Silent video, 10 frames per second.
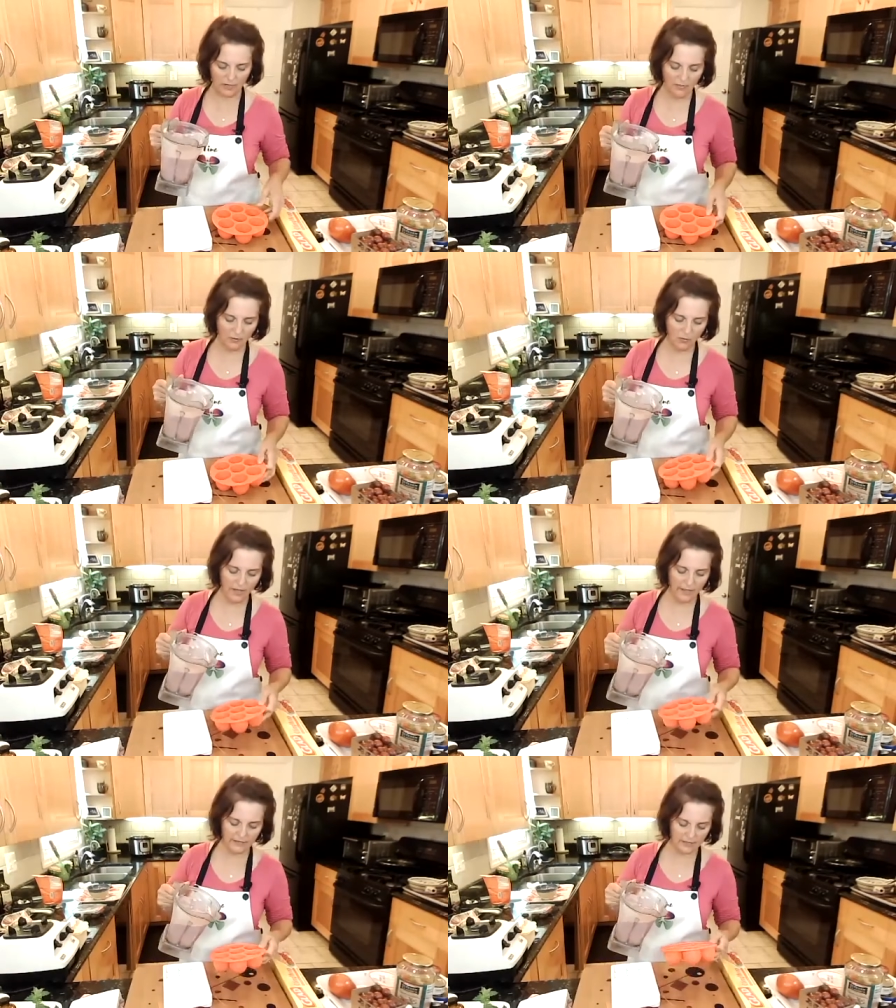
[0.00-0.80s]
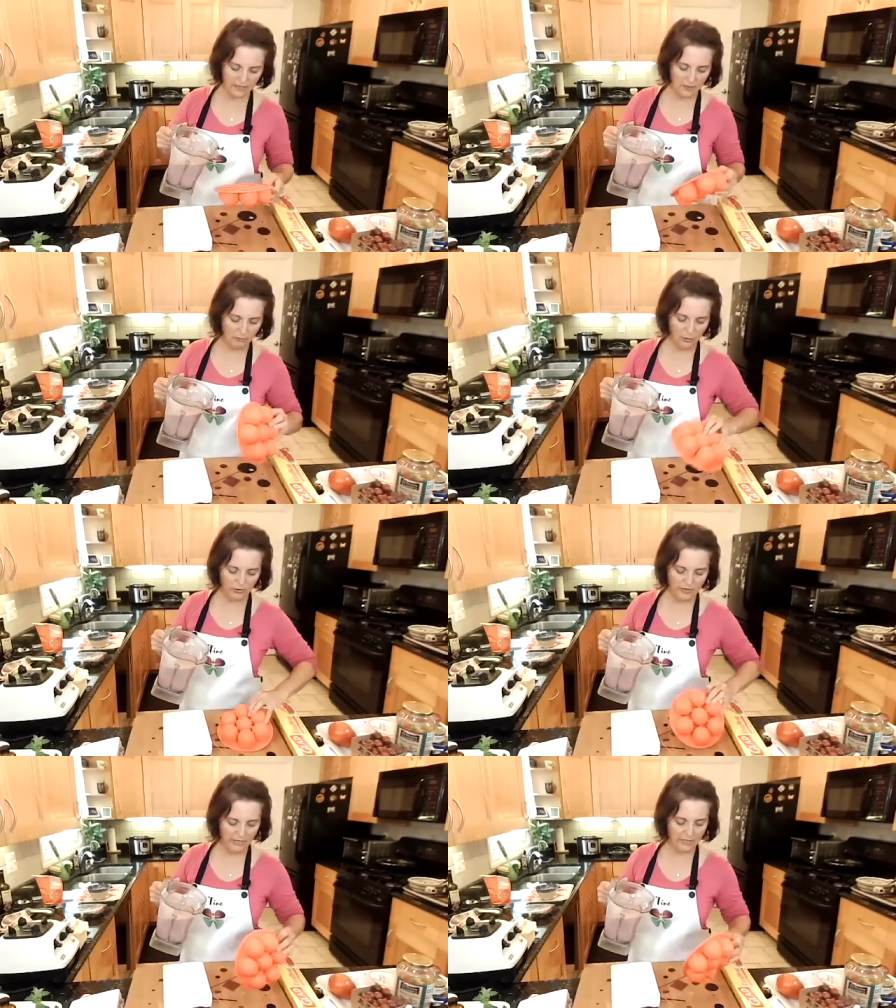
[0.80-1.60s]
Otherwise,
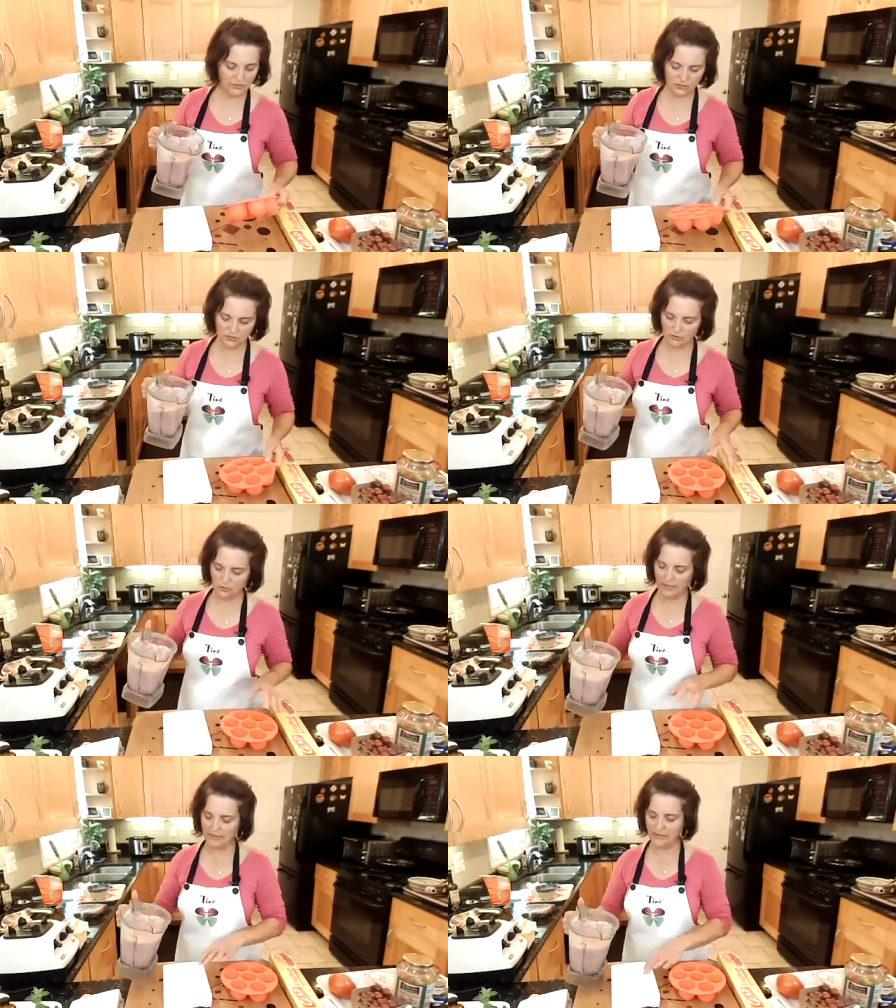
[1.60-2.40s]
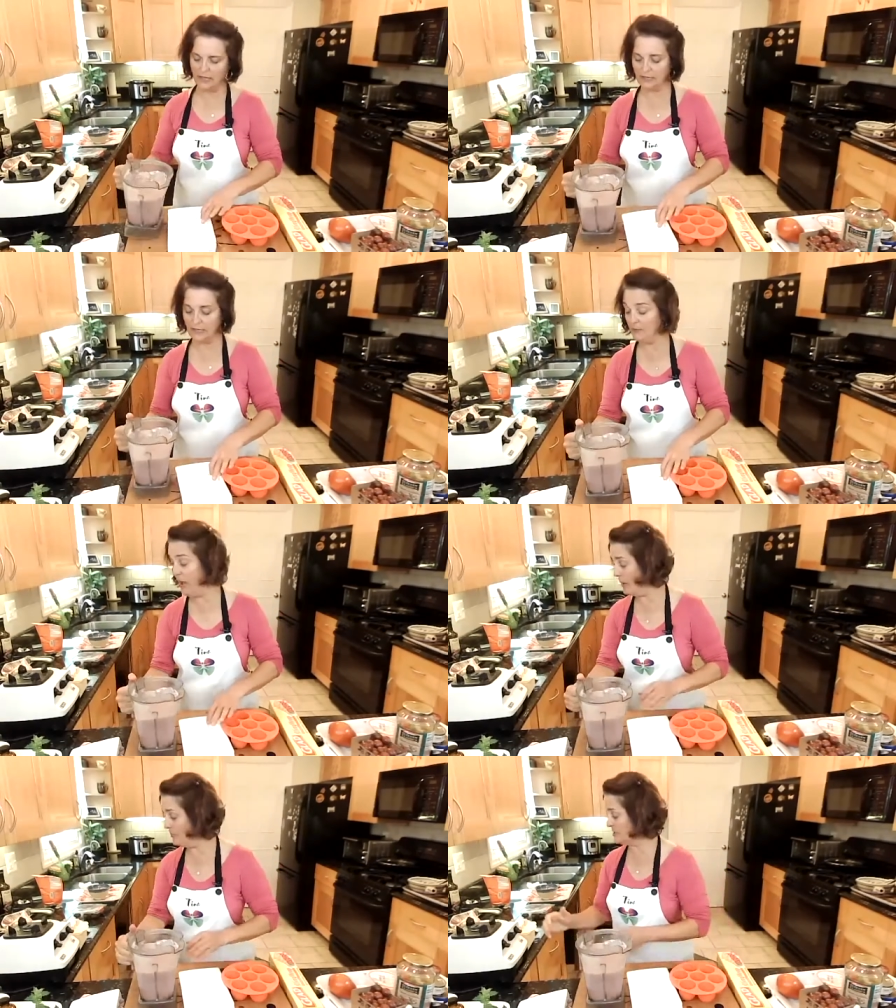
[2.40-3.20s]
pour it into a
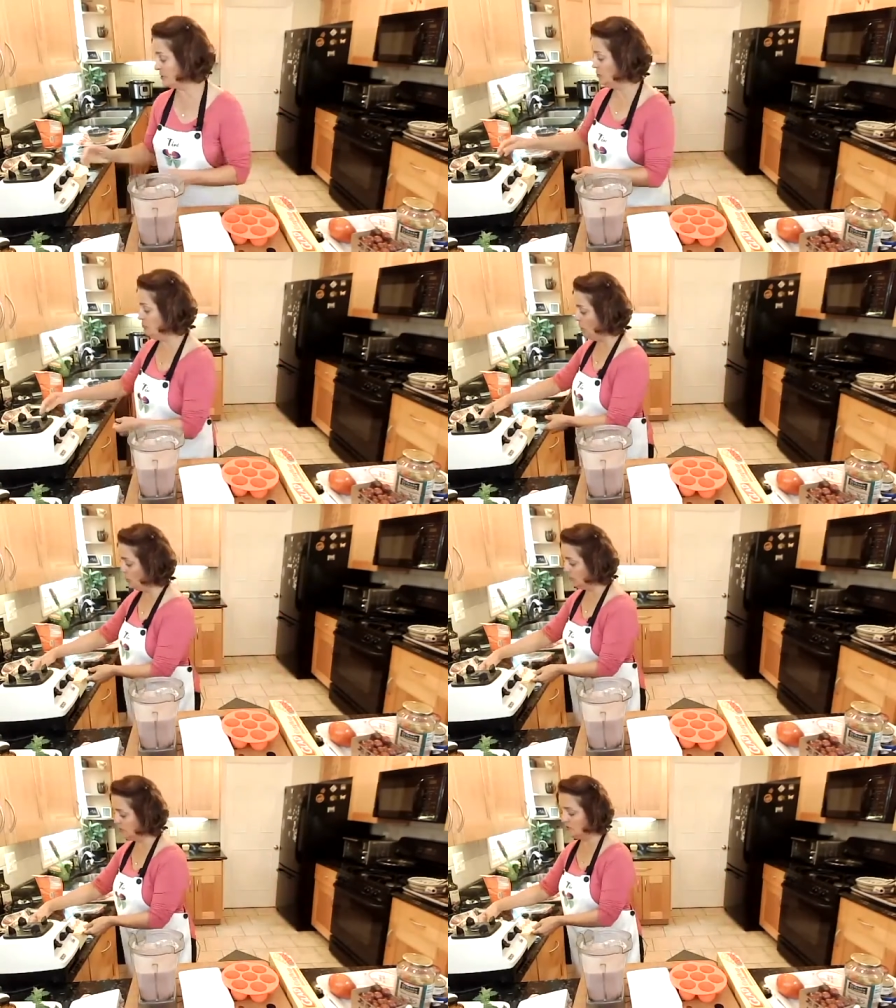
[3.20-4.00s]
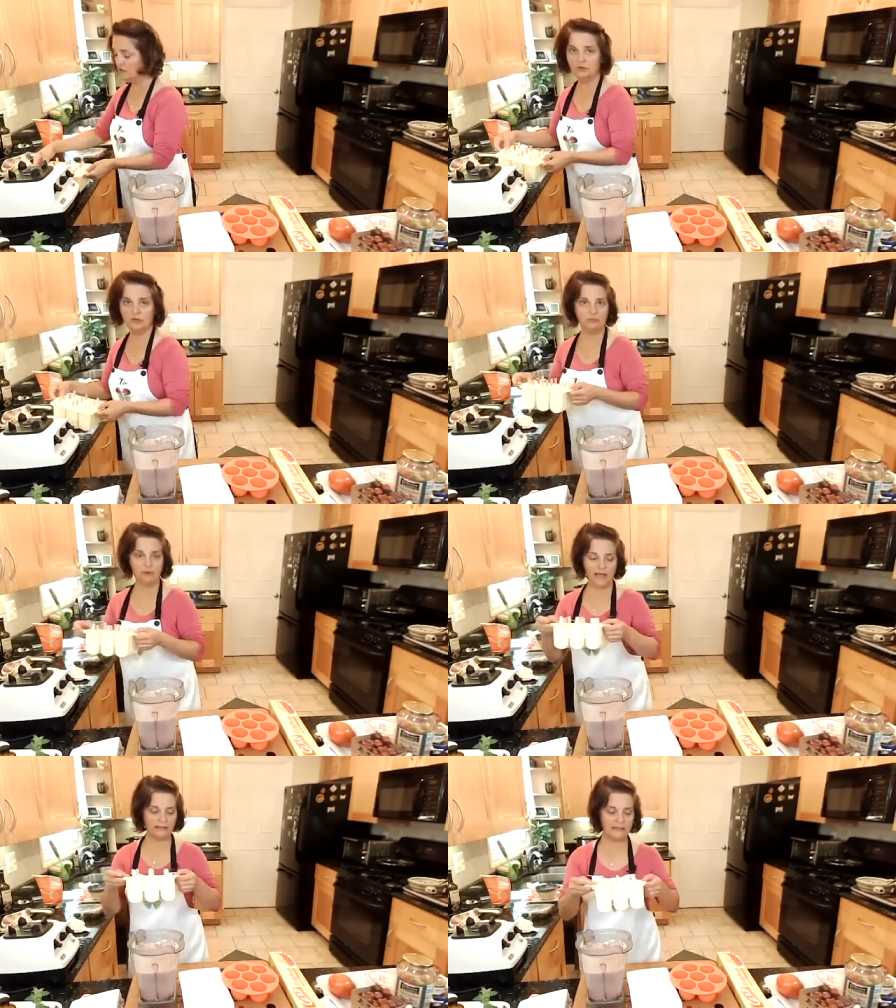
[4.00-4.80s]
popsicle mold. You can buy